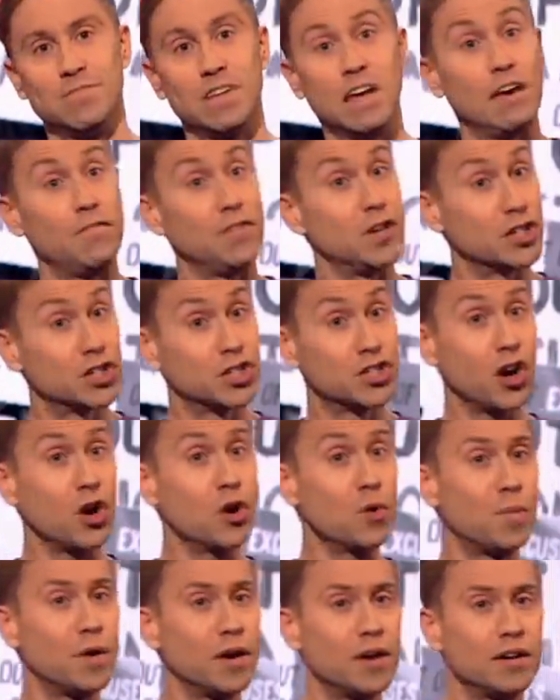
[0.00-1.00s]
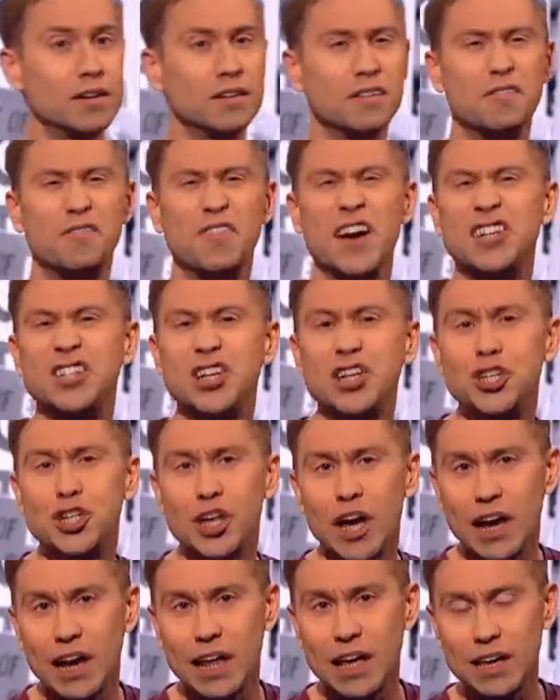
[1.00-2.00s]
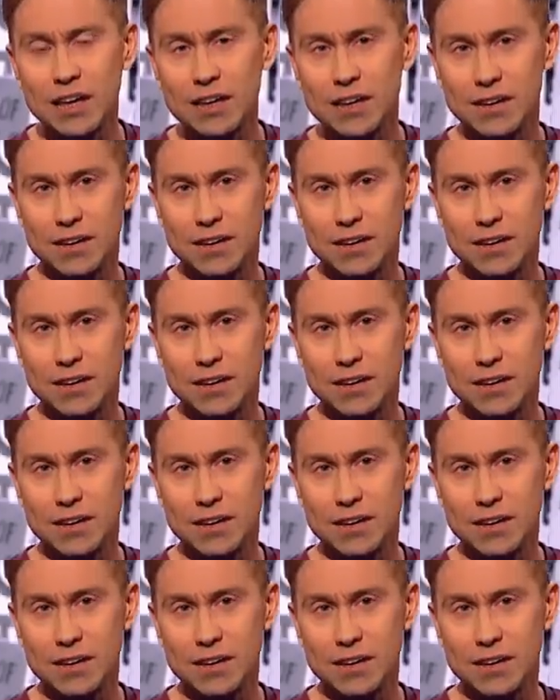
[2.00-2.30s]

If you're sober, veggie chili,